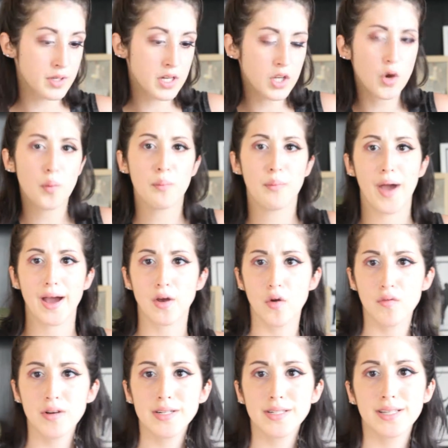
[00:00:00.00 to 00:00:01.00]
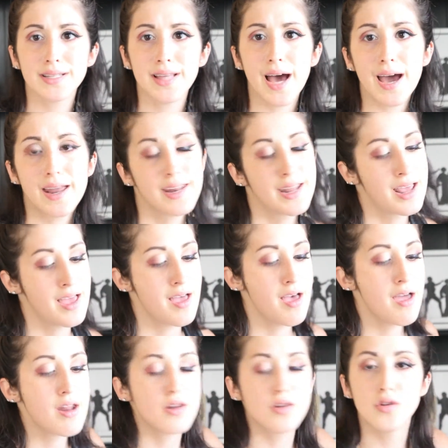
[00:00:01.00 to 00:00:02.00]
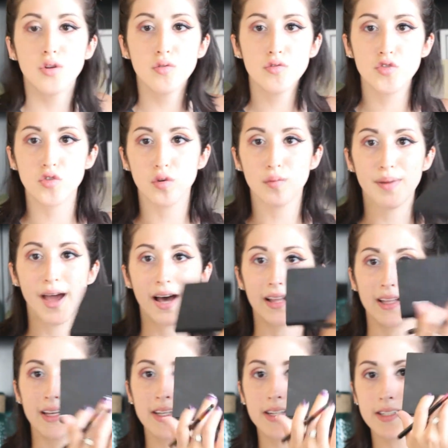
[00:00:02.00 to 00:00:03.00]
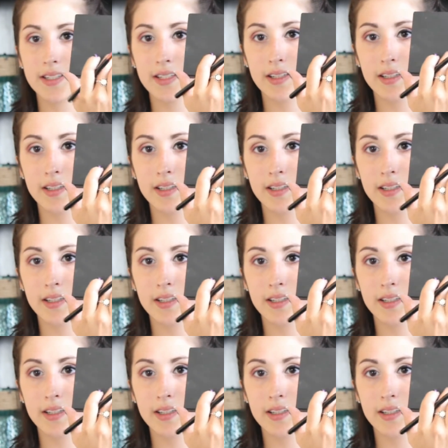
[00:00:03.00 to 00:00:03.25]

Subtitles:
I'm going to go back over to that neutral palette.